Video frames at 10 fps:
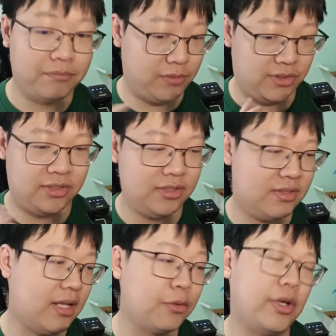It's
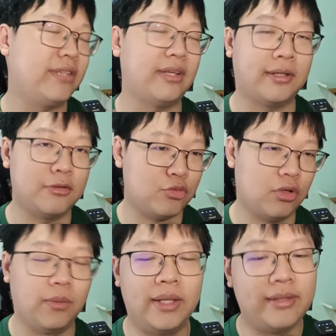just like right second
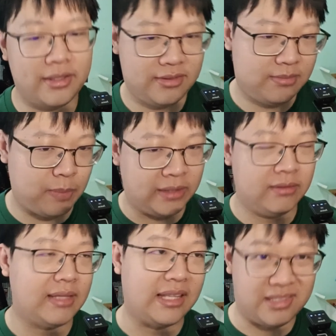draw one. That's
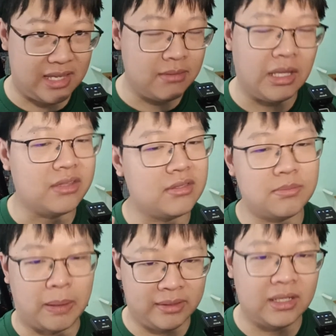it.
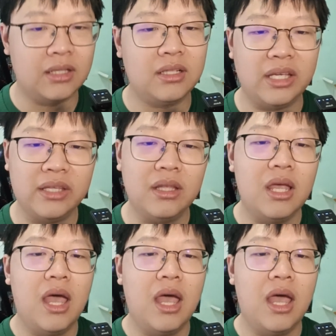That's particularly it.